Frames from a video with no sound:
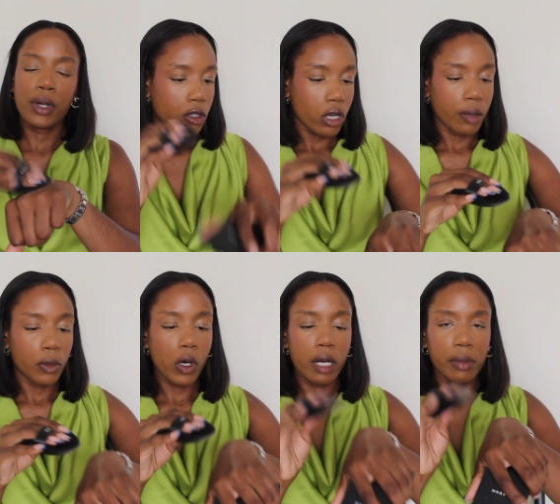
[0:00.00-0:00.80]
So I
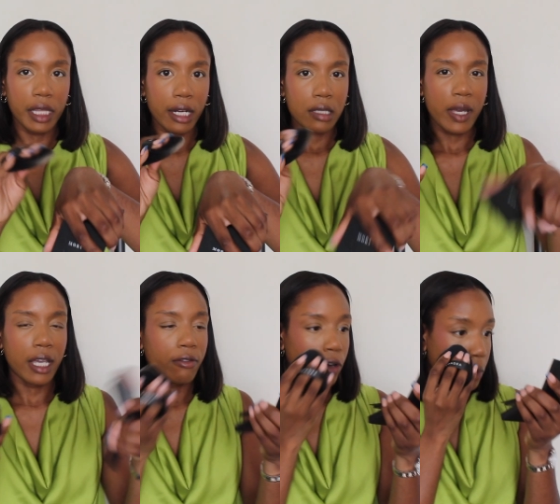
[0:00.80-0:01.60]
go ahead and blend that into my
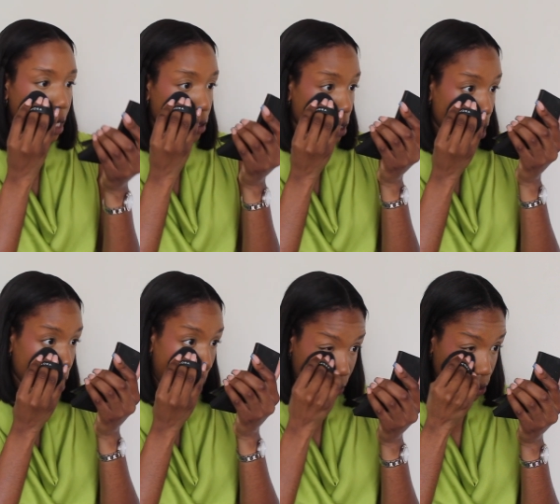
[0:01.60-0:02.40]
hand for a bit, and then I
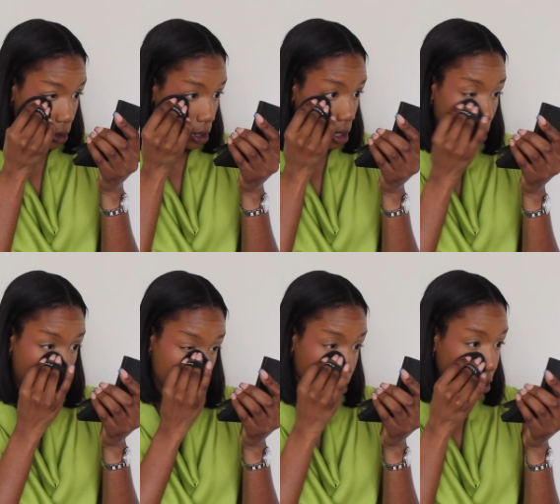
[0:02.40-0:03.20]
proceed
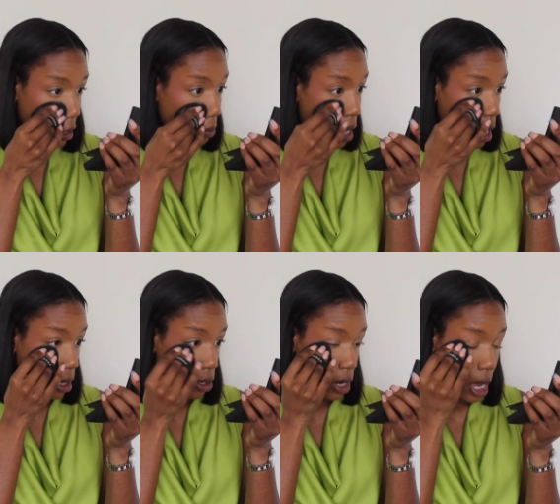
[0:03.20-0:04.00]
with setting my
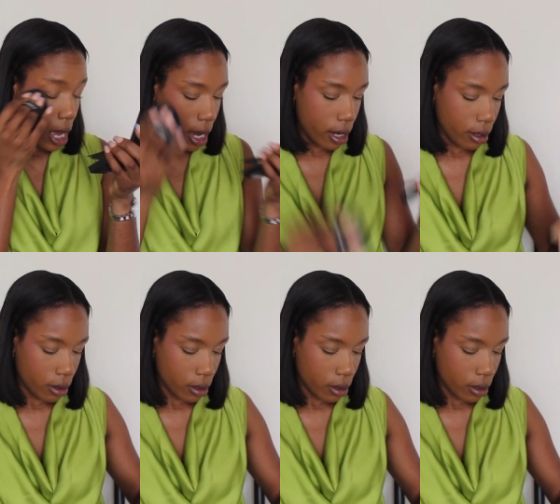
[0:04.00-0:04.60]
under eye.